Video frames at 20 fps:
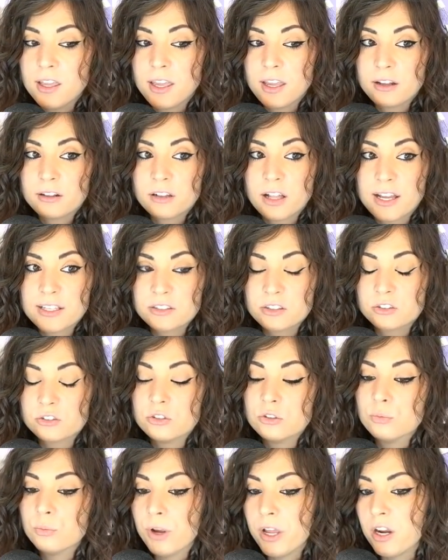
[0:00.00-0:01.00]
and classic
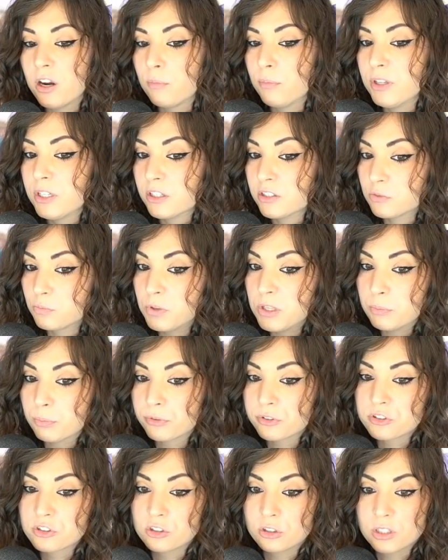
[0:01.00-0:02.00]
Tomb Raider because
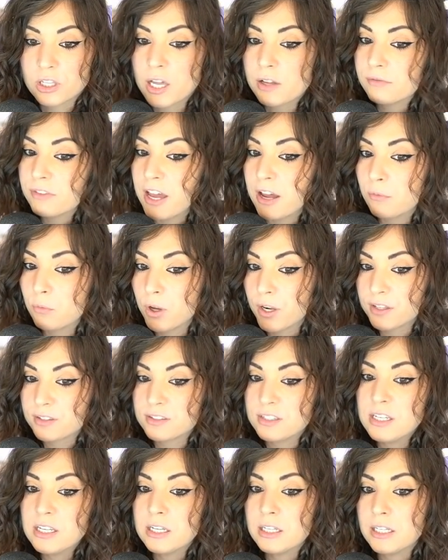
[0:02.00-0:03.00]
people still love that and want to
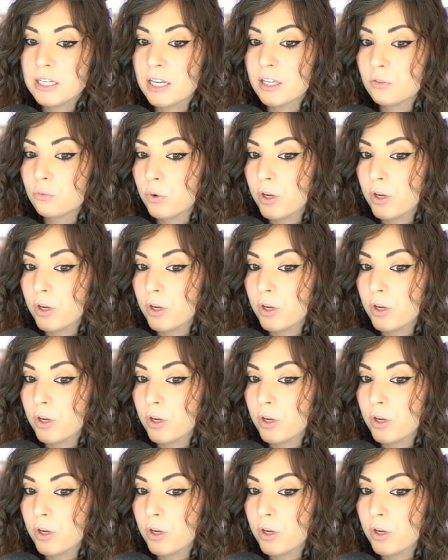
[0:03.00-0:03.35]
see it again.